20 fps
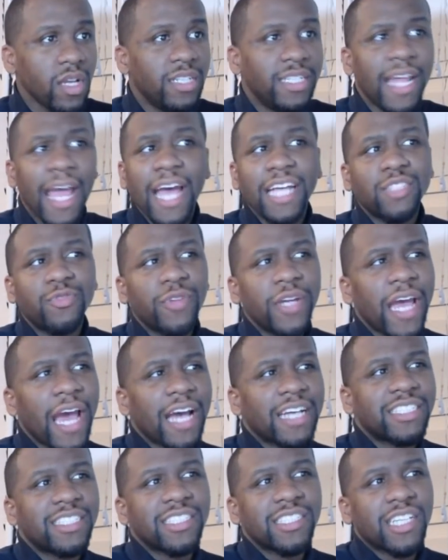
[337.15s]
Dance
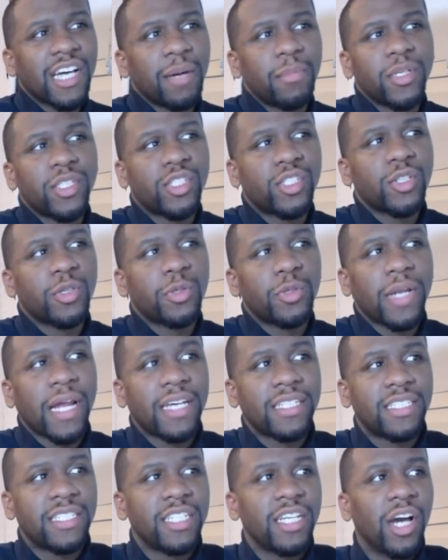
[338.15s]
reactions coming soon. I
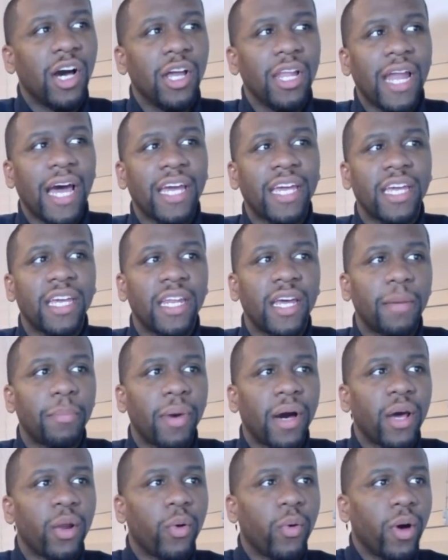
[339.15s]
see y'all liking that,
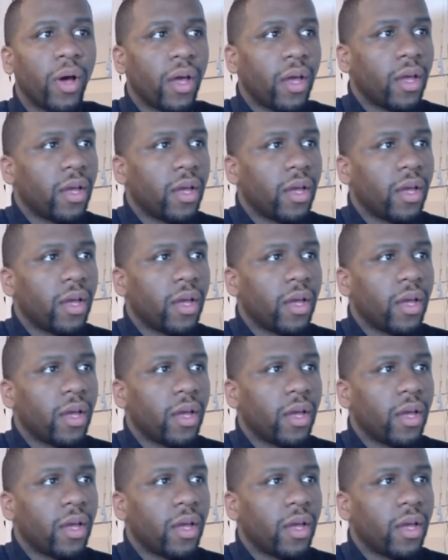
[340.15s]
by the way.